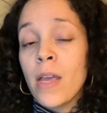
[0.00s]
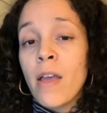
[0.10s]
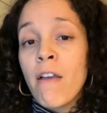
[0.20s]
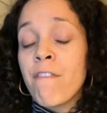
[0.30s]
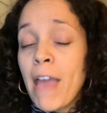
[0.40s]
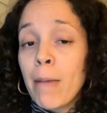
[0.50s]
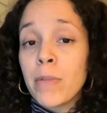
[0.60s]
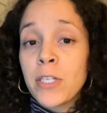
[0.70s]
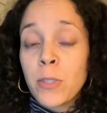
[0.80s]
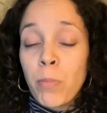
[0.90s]
family
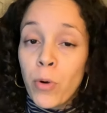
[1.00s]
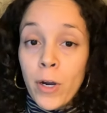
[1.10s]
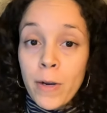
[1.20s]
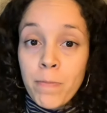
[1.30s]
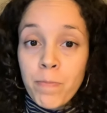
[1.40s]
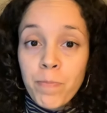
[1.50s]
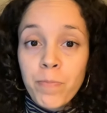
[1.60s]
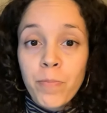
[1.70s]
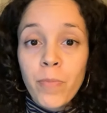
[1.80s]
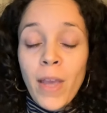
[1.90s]
support,
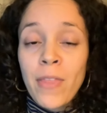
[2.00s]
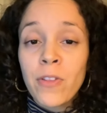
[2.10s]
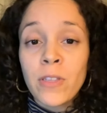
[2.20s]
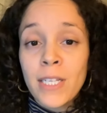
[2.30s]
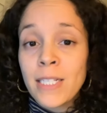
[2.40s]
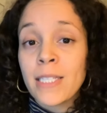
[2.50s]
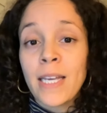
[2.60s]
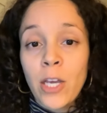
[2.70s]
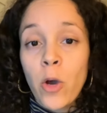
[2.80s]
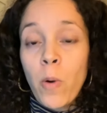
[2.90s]
and the list
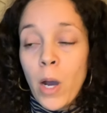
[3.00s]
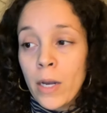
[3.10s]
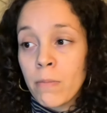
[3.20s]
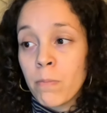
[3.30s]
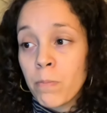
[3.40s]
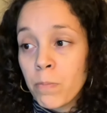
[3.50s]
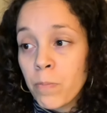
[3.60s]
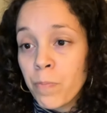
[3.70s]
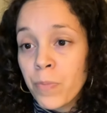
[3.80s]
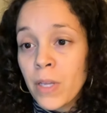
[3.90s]
can go on.
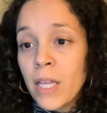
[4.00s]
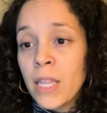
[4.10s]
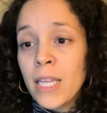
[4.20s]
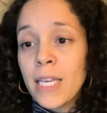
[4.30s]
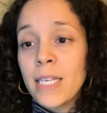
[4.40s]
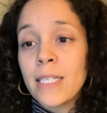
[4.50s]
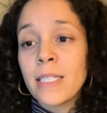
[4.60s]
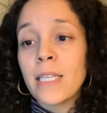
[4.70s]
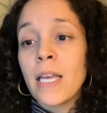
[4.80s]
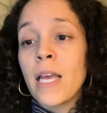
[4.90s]

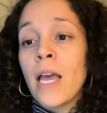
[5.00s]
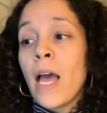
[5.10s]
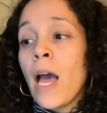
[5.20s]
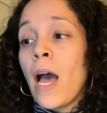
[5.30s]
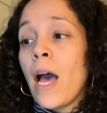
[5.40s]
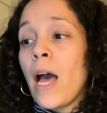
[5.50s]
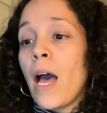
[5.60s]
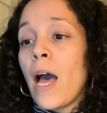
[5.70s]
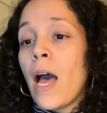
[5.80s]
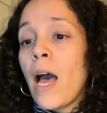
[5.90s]
These
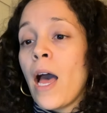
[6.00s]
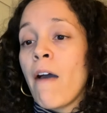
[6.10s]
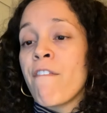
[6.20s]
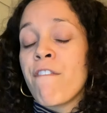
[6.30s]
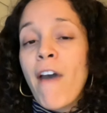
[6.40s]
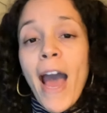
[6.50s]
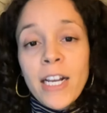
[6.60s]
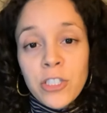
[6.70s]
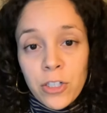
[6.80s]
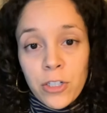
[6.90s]

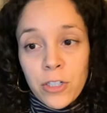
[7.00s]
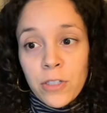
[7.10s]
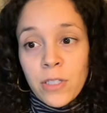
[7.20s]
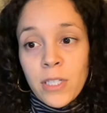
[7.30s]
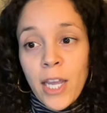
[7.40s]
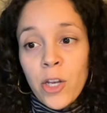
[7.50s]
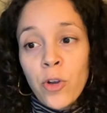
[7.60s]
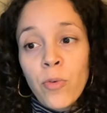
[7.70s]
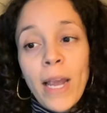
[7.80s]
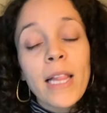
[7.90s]
factors can
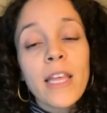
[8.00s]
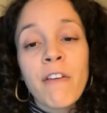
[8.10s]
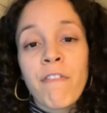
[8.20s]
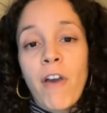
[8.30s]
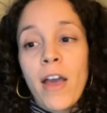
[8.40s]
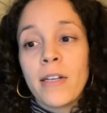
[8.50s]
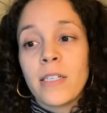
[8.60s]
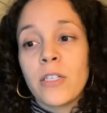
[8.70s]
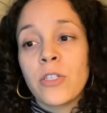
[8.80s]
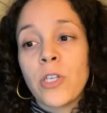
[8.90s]
greatly affect
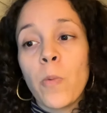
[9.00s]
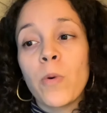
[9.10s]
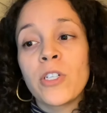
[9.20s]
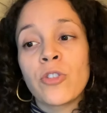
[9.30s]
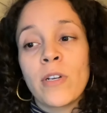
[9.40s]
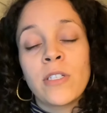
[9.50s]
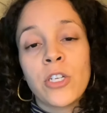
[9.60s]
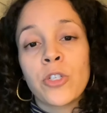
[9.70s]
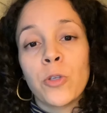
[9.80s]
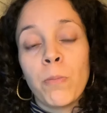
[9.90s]
someone's
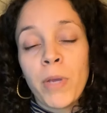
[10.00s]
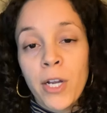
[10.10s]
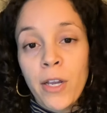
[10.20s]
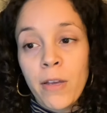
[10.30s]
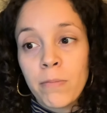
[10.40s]
transitional period.